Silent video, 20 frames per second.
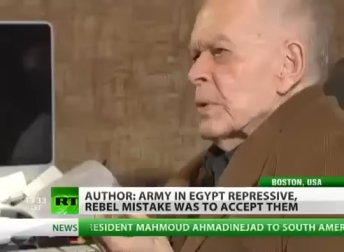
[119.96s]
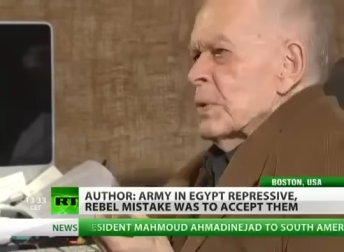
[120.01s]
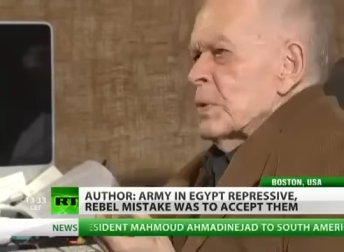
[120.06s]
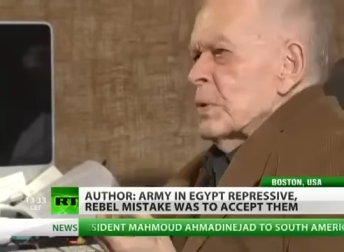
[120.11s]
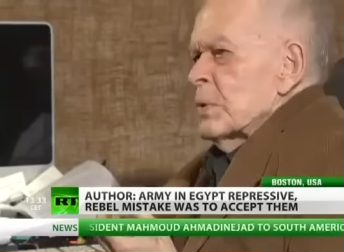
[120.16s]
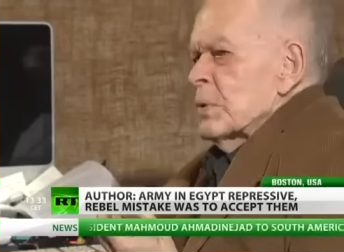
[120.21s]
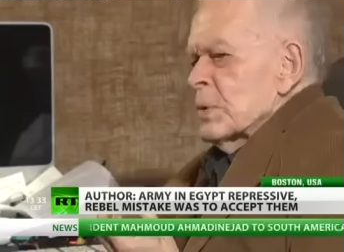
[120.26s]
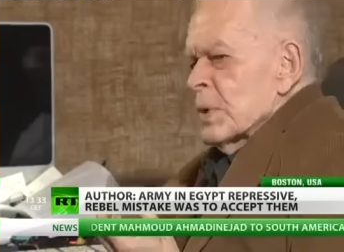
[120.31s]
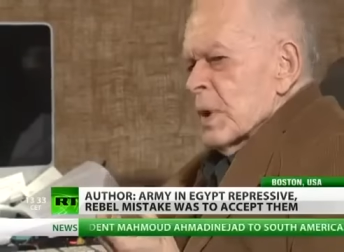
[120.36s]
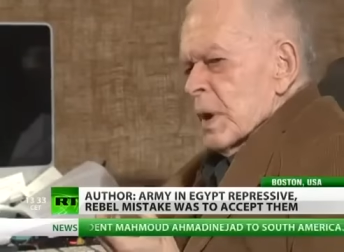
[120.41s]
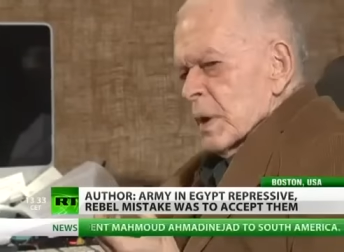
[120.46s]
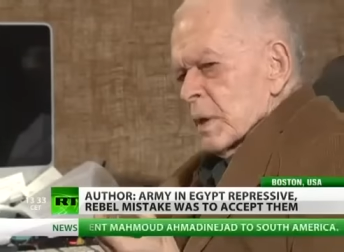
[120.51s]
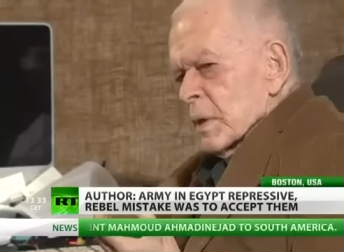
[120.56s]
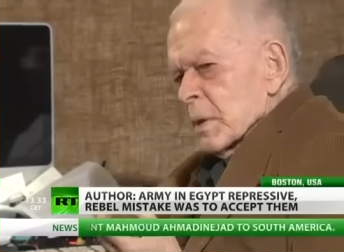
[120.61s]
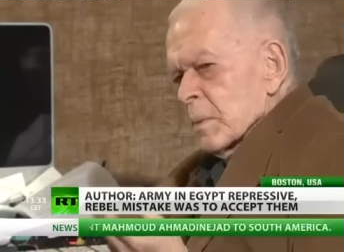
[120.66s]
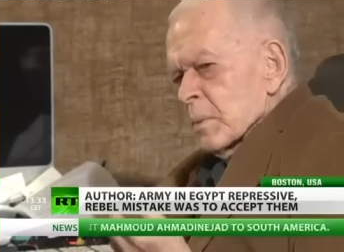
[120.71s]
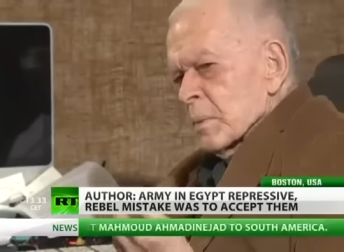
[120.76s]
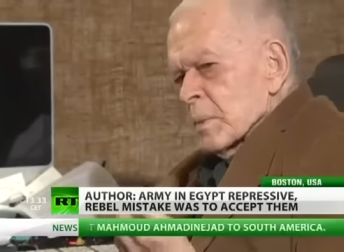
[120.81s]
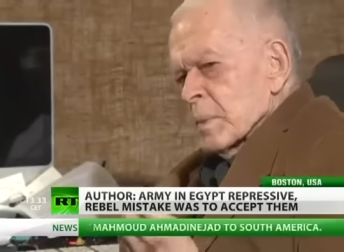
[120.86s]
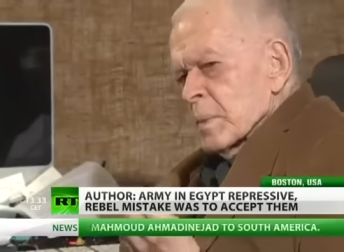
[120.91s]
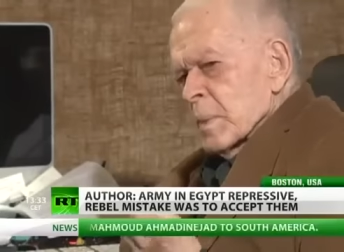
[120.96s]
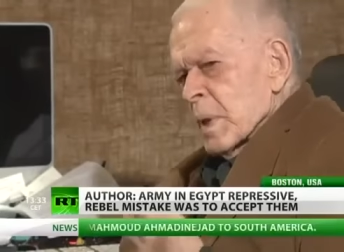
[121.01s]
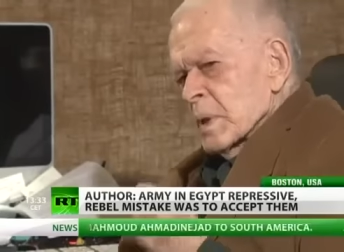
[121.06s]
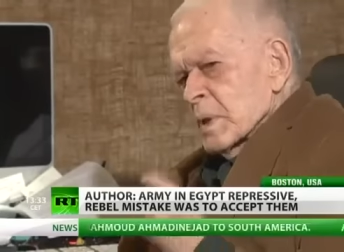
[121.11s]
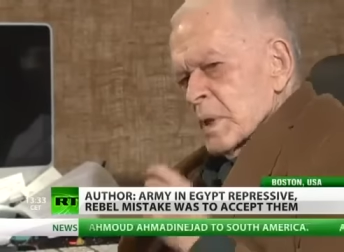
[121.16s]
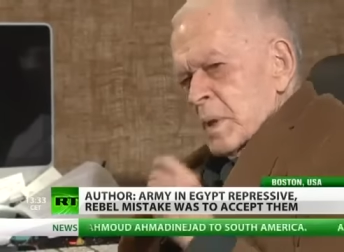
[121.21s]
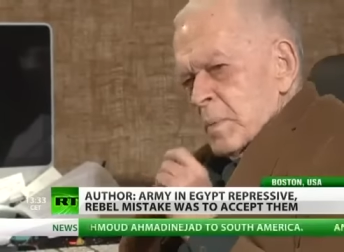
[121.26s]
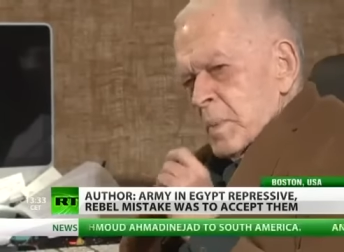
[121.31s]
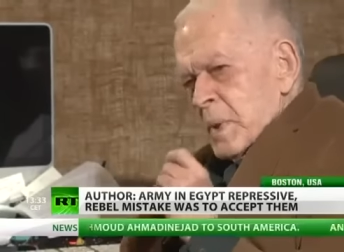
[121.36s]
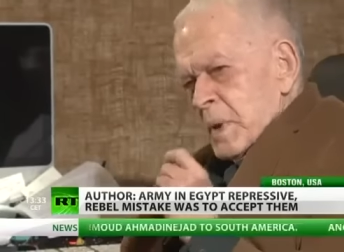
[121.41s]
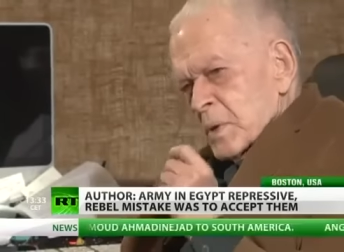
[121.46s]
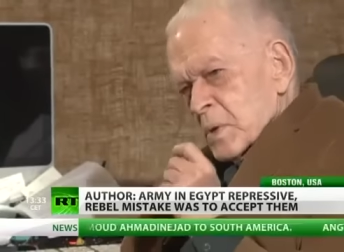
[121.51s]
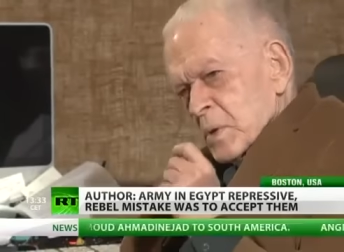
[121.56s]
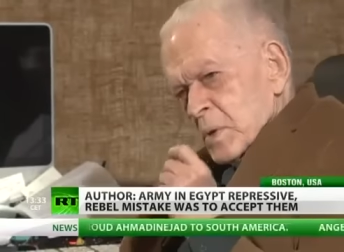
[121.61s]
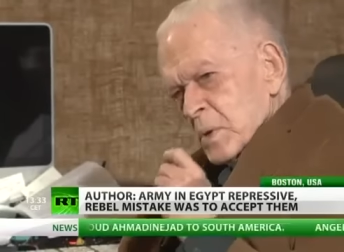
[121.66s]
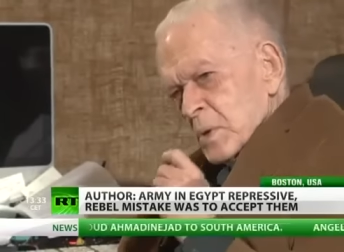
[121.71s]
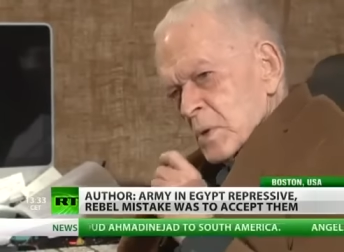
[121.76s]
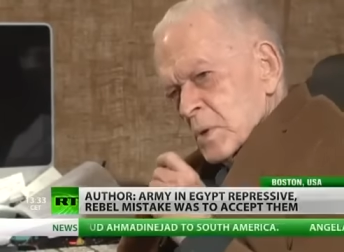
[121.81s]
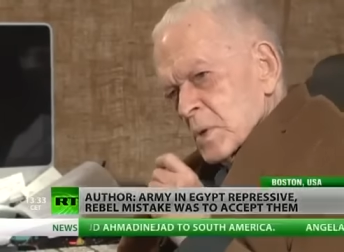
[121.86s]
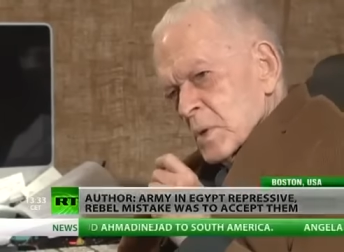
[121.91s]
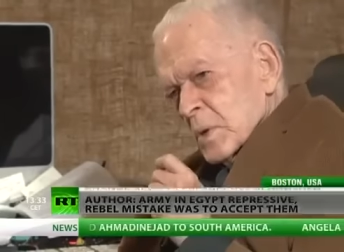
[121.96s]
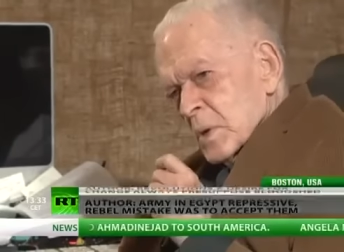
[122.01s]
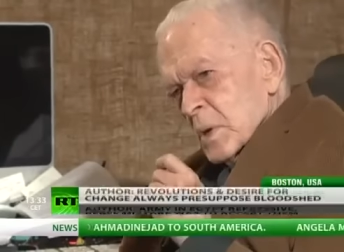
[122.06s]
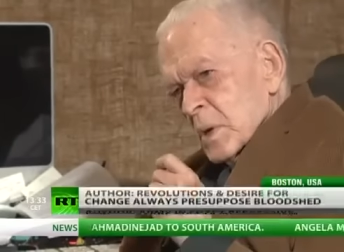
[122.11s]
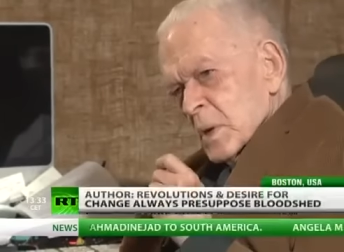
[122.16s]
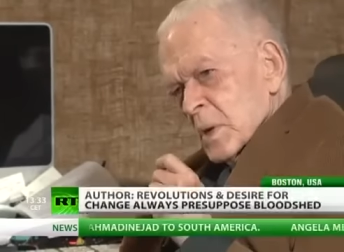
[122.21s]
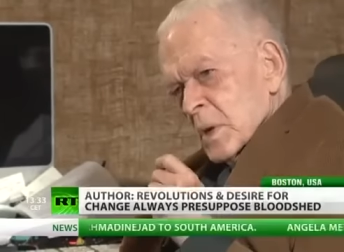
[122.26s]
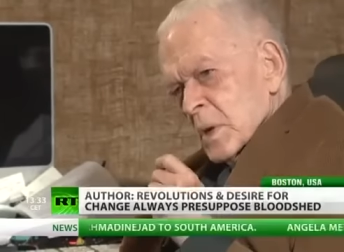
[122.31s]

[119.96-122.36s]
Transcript: You get bloody messes